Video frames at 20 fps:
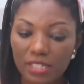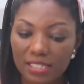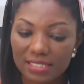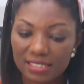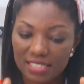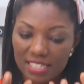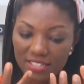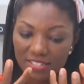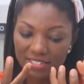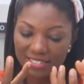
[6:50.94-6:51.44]

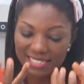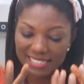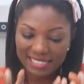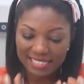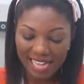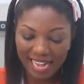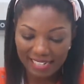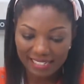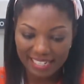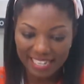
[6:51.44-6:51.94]
Since it's
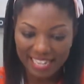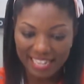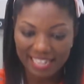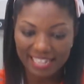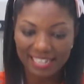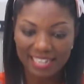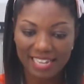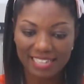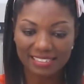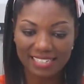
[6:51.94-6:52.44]
sucked
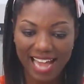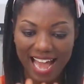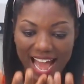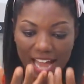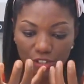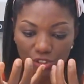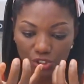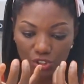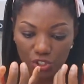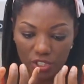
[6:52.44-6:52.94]
in, it
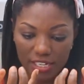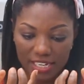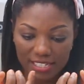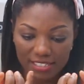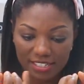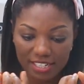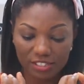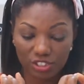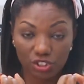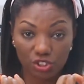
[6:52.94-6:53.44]
actually
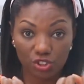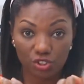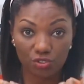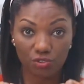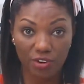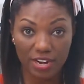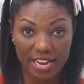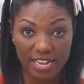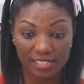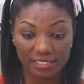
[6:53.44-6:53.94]
just
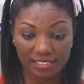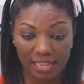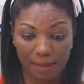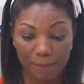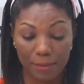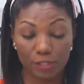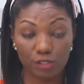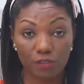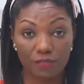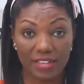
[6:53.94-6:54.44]
shrinks a
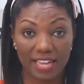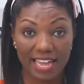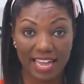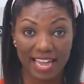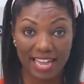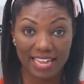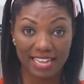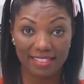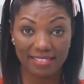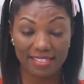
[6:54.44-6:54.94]
bit of the
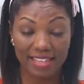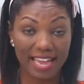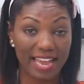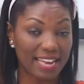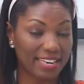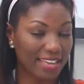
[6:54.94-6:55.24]
air in there,